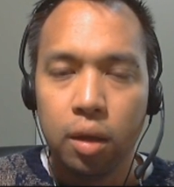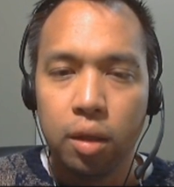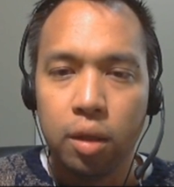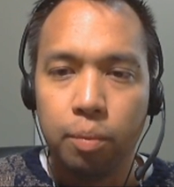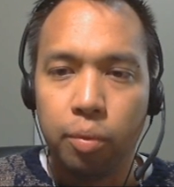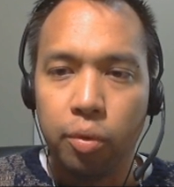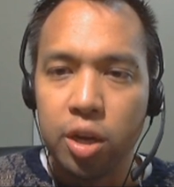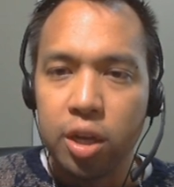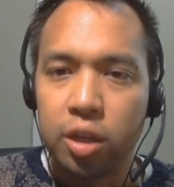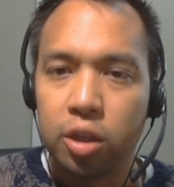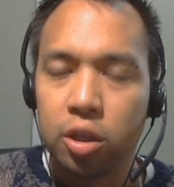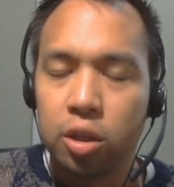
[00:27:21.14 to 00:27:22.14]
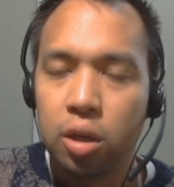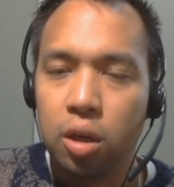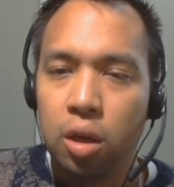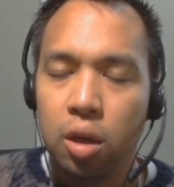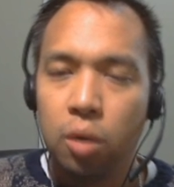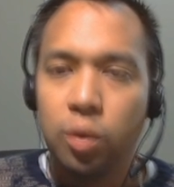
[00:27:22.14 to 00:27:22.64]
The breach.
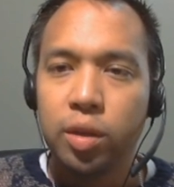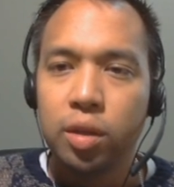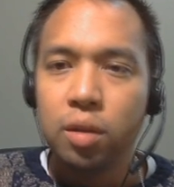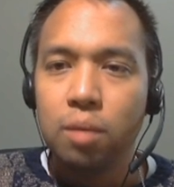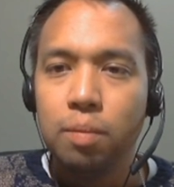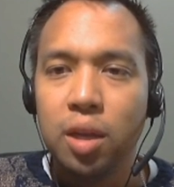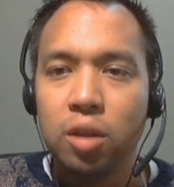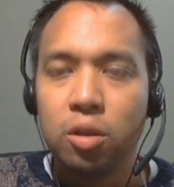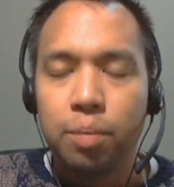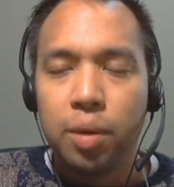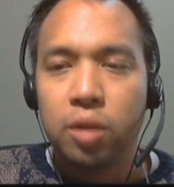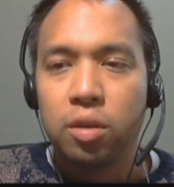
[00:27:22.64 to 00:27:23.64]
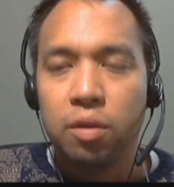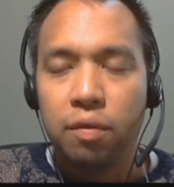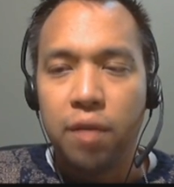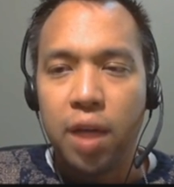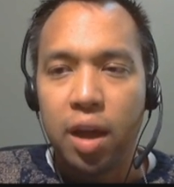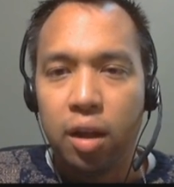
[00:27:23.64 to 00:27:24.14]
What does it mean to pierce the
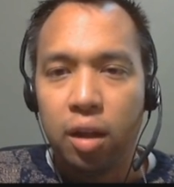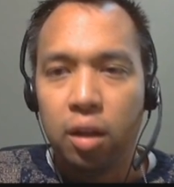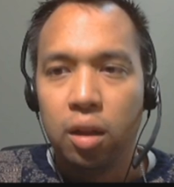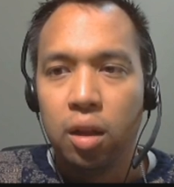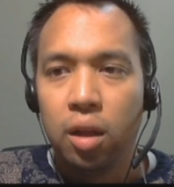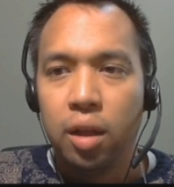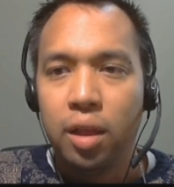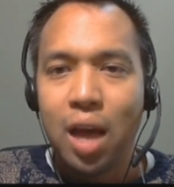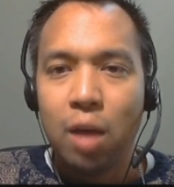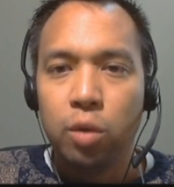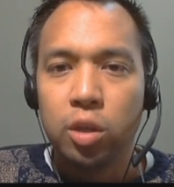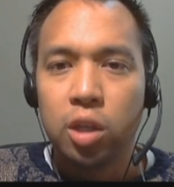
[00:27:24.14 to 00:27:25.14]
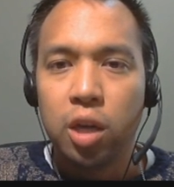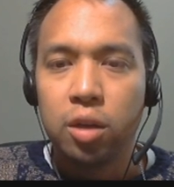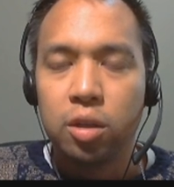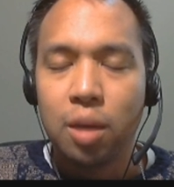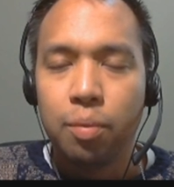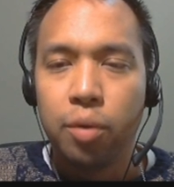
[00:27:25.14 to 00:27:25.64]
veil, that which
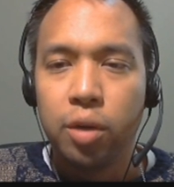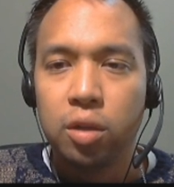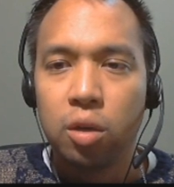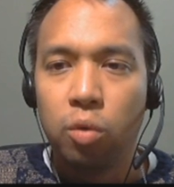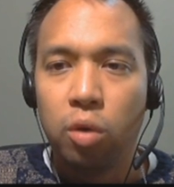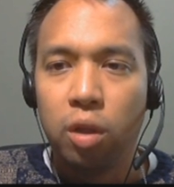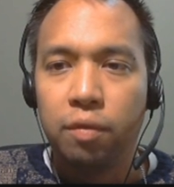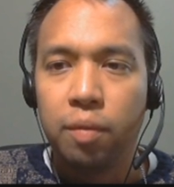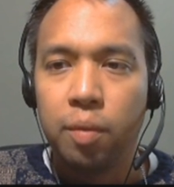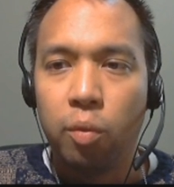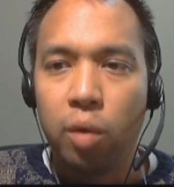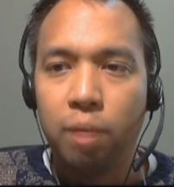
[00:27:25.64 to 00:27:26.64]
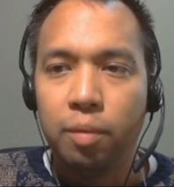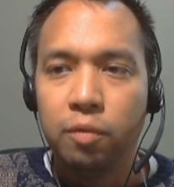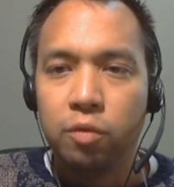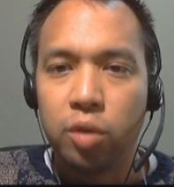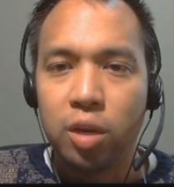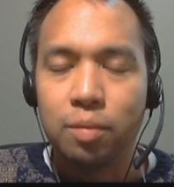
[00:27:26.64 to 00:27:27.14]
separates our world from the realm of
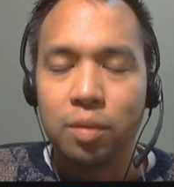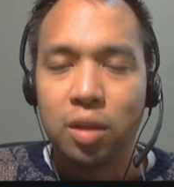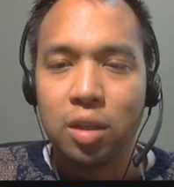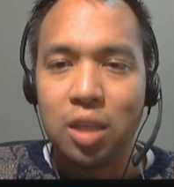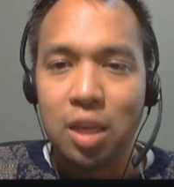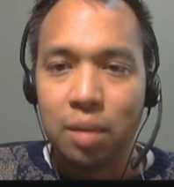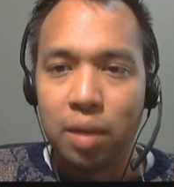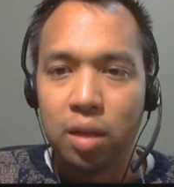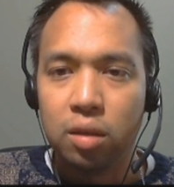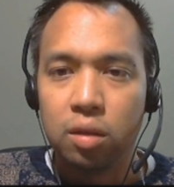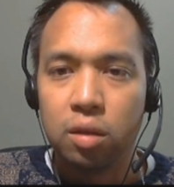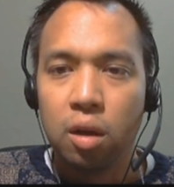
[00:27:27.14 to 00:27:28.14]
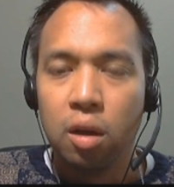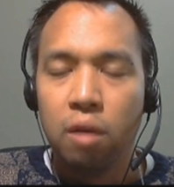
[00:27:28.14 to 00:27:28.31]
dreams and demons?